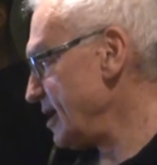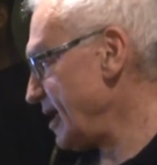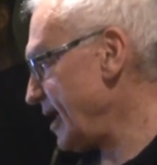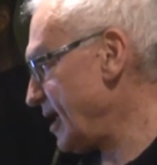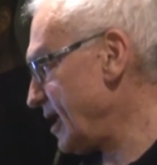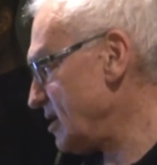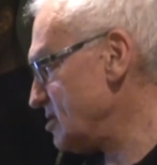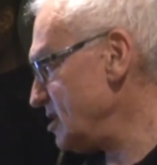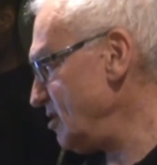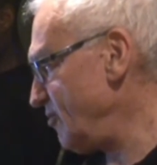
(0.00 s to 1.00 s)
And
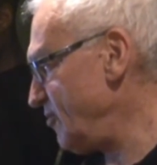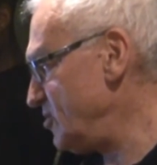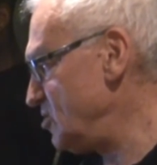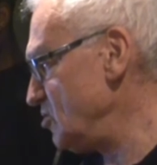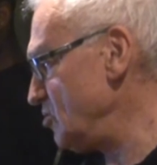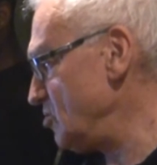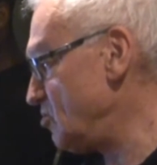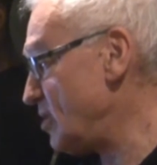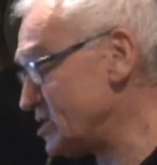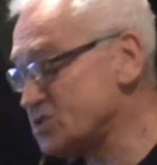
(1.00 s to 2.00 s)
if you
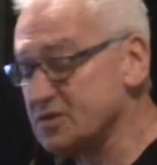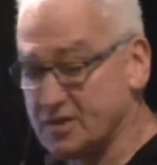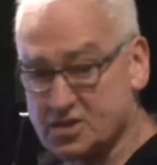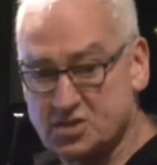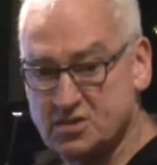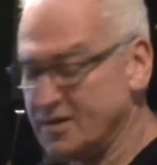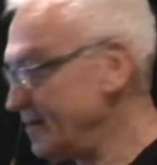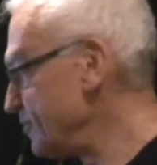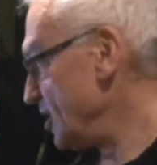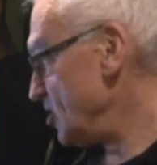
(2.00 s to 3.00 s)
question this,
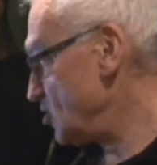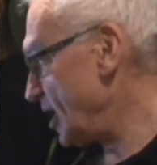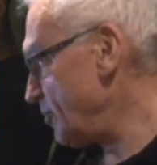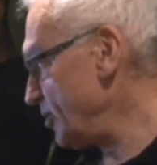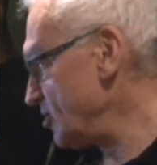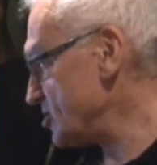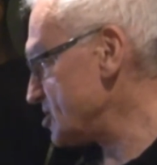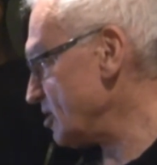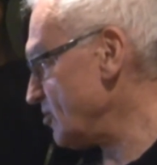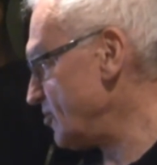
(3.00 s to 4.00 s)
you open
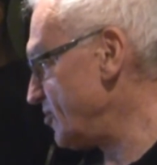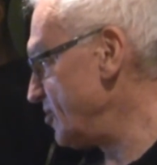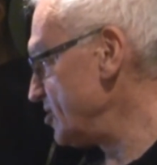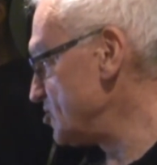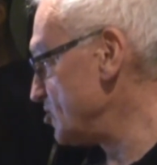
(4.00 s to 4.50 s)
yourself to